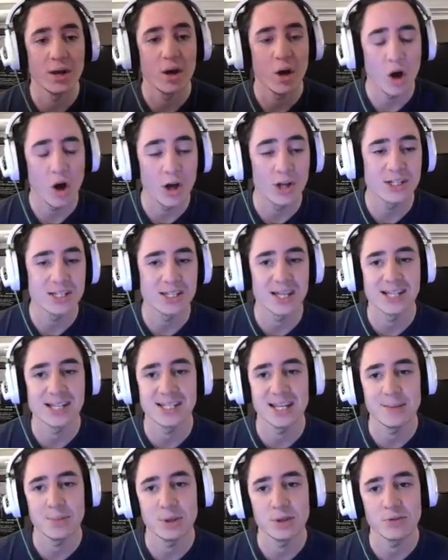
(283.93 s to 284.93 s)
onto that
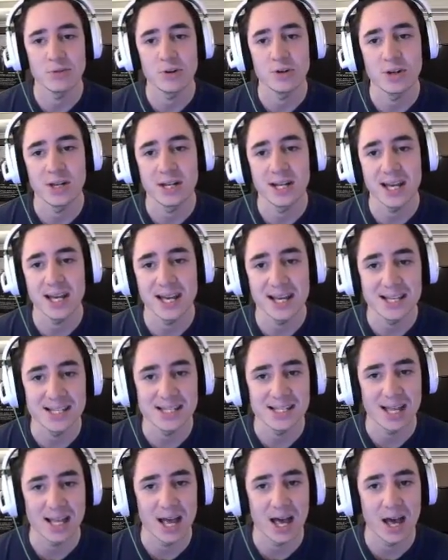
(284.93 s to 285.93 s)
Dima. The Ronin
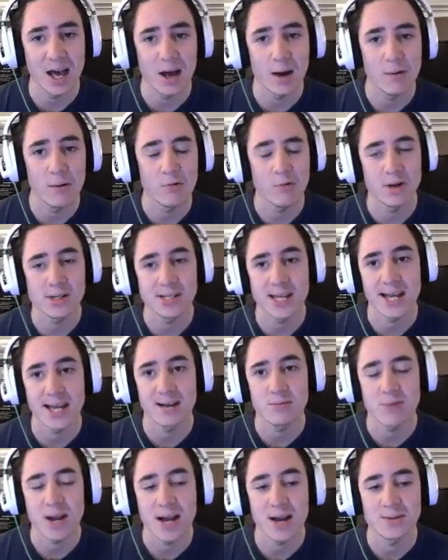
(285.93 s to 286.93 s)
is
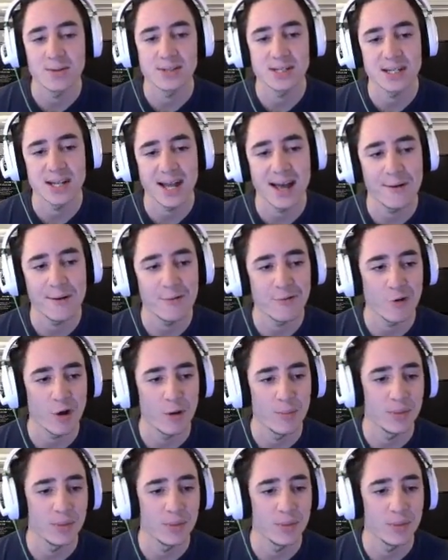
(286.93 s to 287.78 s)
rotating round now from the